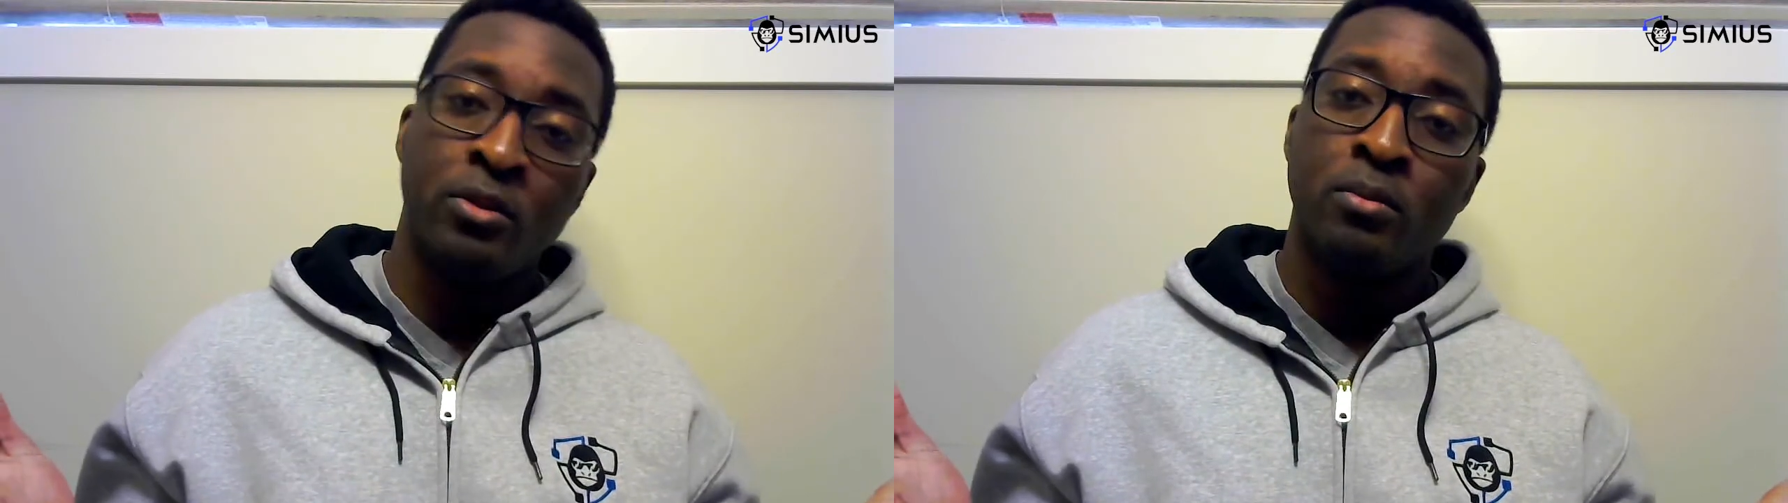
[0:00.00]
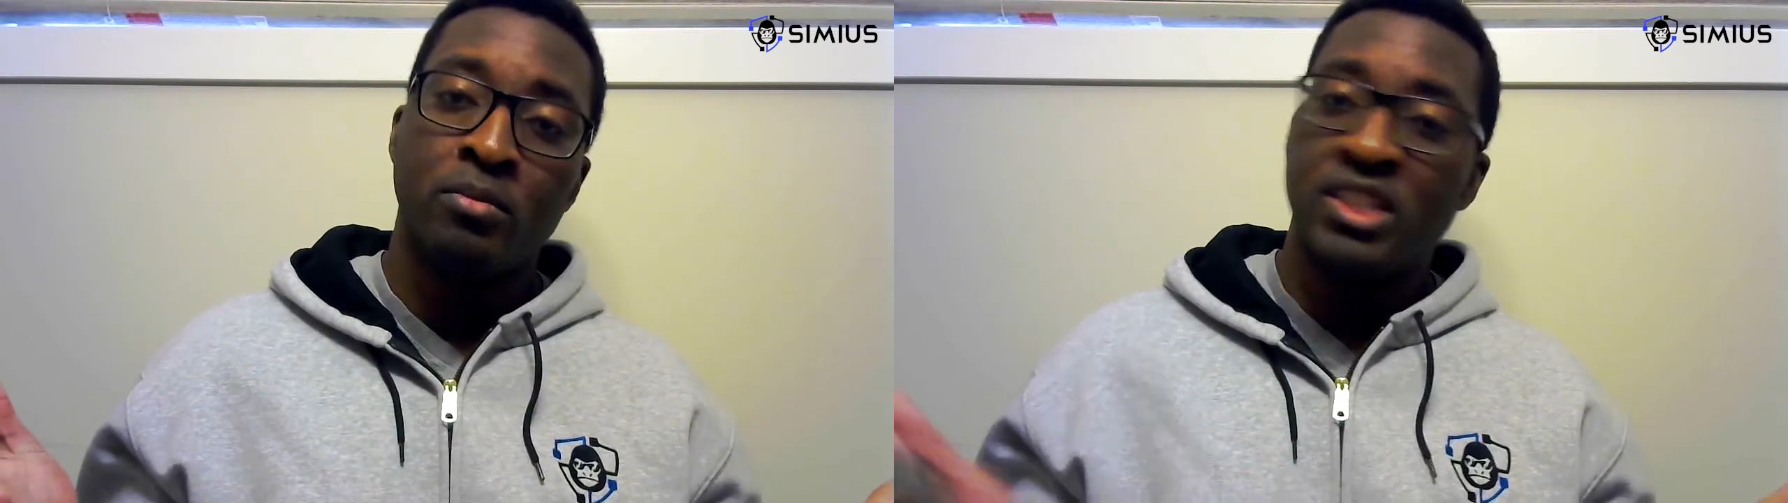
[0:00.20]

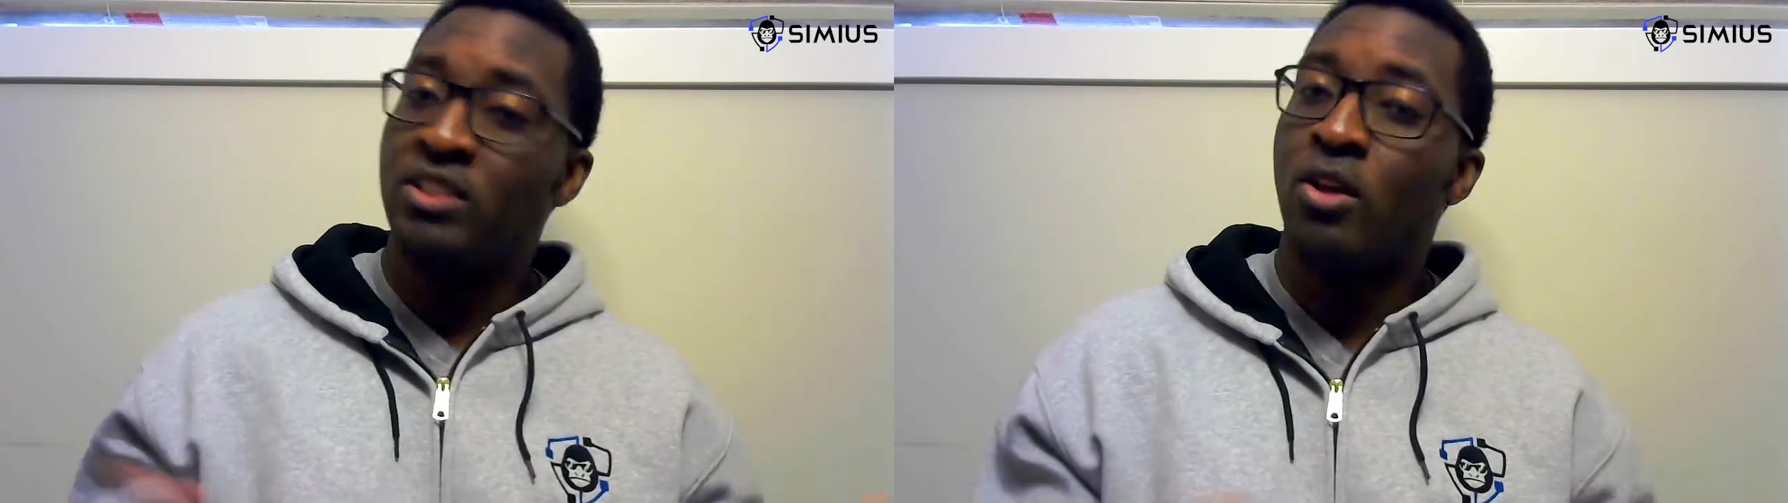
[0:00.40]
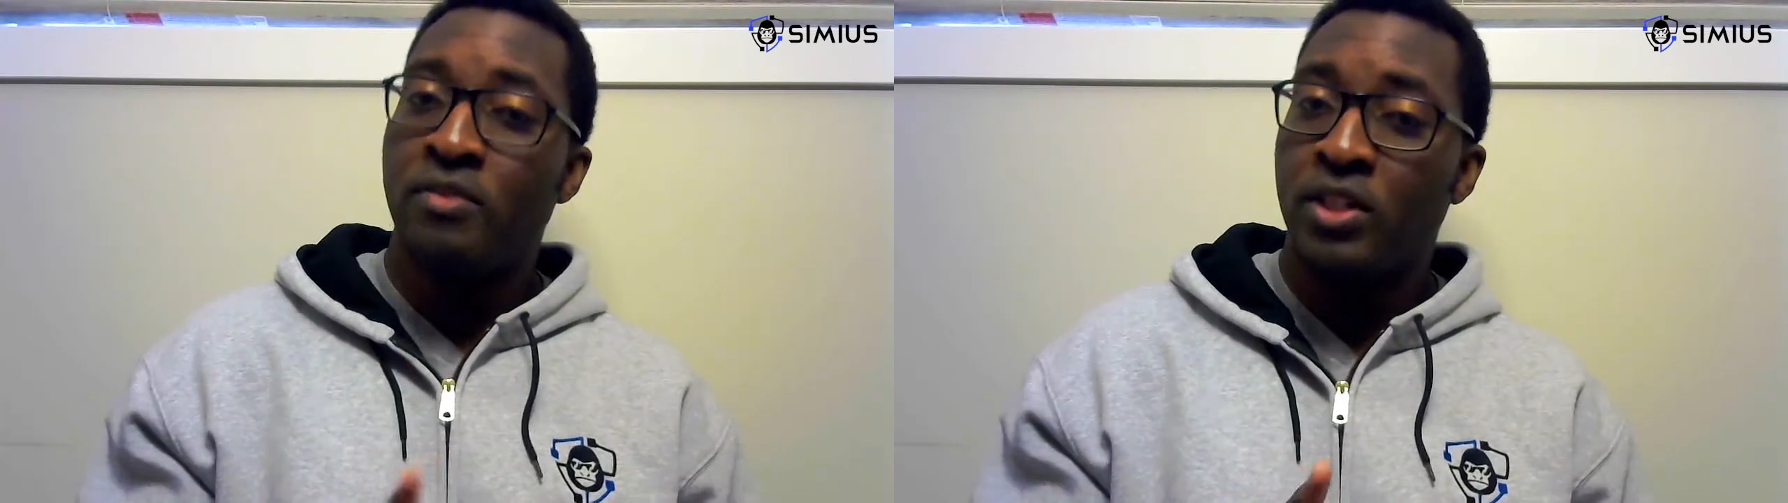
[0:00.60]
There's
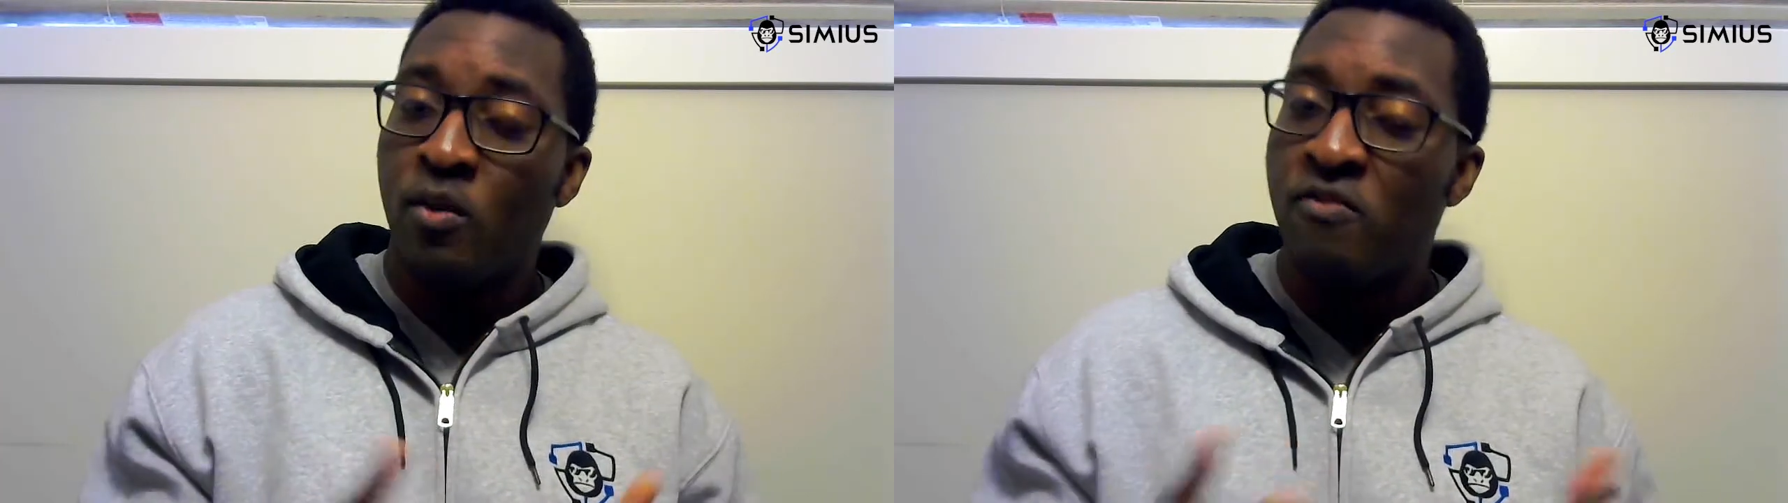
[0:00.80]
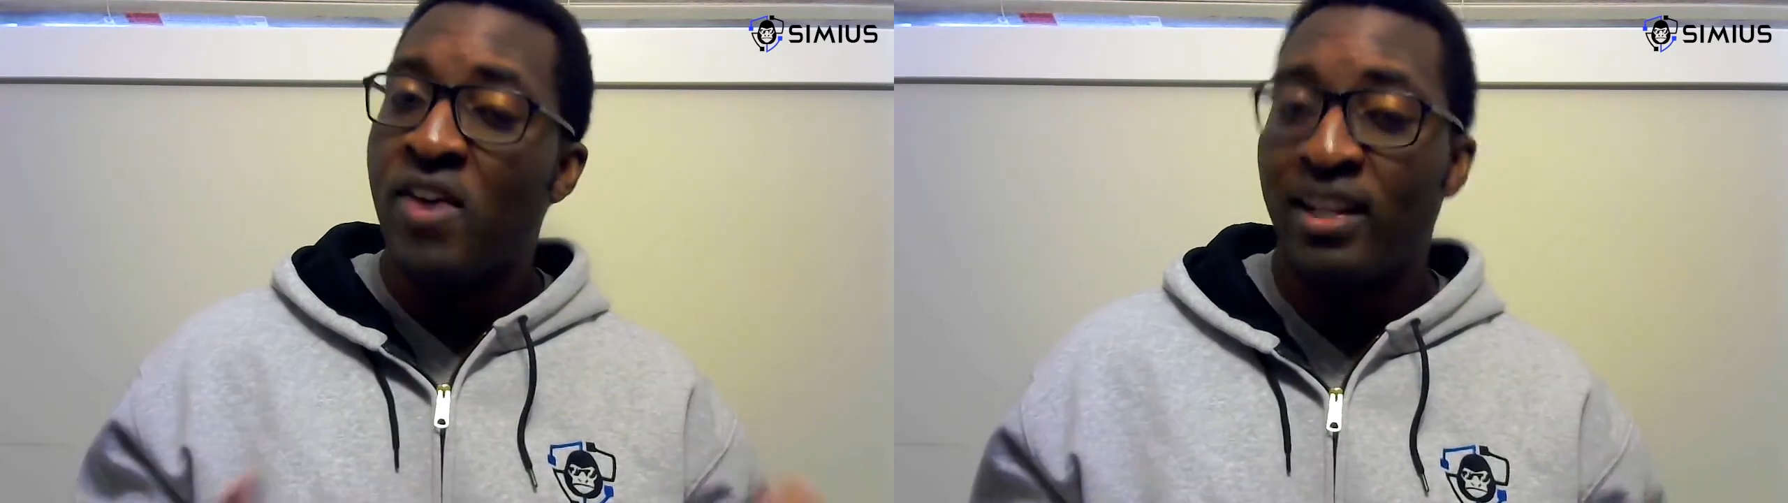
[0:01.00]
nothing of value